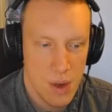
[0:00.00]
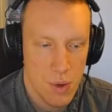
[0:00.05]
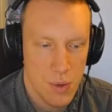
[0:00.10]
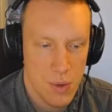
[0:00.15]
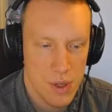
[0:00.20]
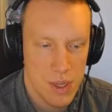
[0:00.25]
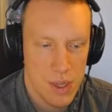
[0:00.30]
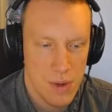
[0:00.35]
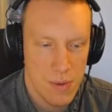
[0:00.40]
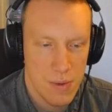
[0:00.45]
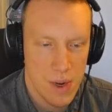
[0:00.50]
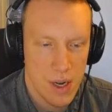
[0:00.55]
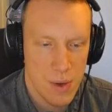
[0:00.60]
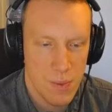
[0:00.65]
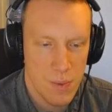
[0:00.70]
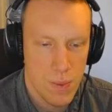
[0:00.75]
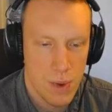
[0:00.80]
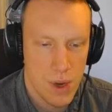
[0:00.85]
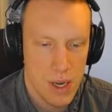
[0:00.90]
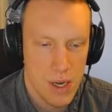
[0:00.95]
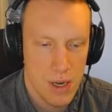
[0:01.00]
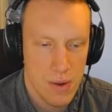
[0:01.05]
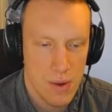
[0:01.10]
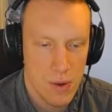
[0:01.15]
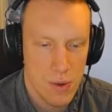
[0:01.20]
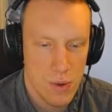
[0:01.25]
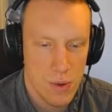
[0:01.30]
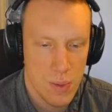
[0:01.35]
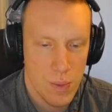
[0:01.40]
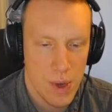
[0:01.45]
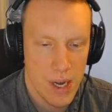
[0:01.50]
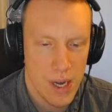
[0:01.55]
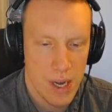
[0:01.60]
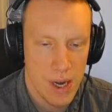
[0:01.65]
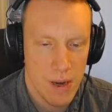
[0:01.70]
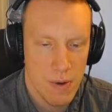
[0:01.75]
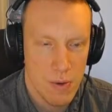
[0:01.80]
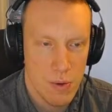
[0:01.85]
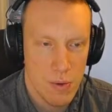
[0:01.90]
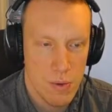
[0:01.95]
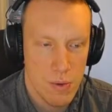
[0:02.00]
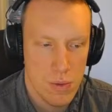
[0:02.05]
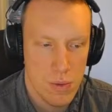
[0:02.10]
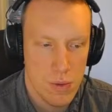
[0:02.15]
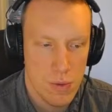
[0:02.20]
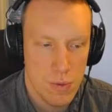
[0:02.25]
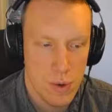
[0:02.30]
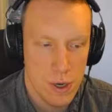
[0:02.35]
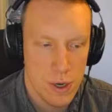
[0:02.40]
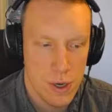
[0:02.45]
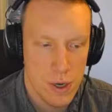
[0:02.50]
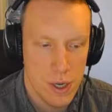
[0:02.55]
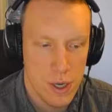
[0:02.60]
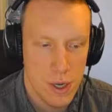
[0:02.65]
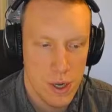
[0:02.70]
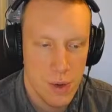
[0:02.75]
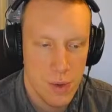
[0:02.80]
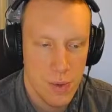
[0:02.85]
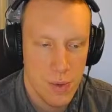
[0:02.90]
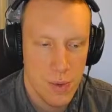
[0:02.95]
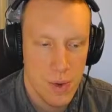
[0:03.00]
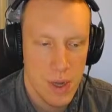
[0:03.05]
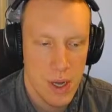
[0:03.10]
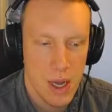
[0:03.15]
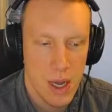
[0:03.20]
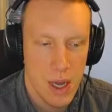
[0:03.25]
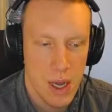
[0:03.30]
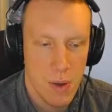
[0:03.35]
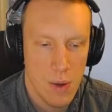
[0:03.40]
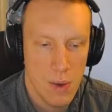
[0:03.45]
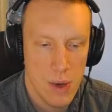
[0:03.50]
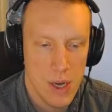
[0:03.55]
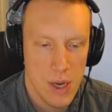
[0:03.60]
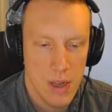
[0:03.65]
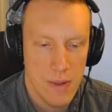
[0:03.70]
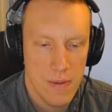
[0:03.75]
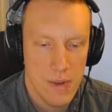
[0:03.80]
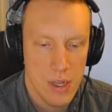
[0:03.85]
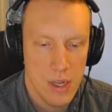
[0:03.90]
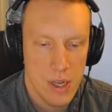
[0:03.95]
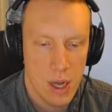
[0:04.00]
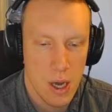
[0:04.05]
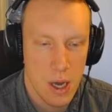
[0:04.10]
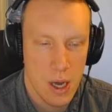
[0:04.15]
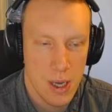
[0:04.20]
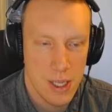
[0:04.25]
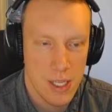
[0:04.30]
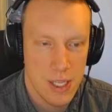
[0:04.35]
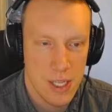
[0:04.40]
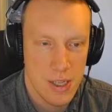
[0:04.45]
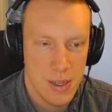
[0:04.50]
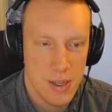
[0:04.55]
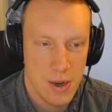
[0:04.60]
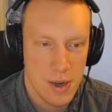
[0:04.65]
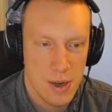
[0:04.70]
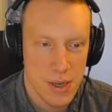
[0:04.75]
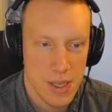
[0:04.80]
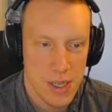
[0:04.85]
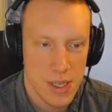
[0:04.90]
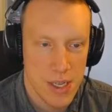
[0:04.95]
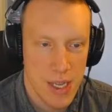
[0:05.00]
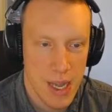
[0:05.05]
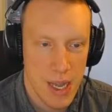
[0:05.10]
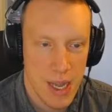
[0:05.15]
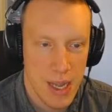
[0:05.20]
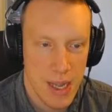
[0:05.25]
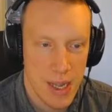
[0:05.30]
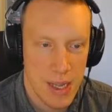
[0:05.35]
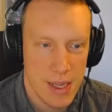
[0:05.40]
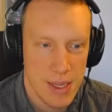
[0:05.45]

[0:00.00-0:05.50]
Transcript: Was there really one, only one hero, or were there two? And what even caused the darkest days?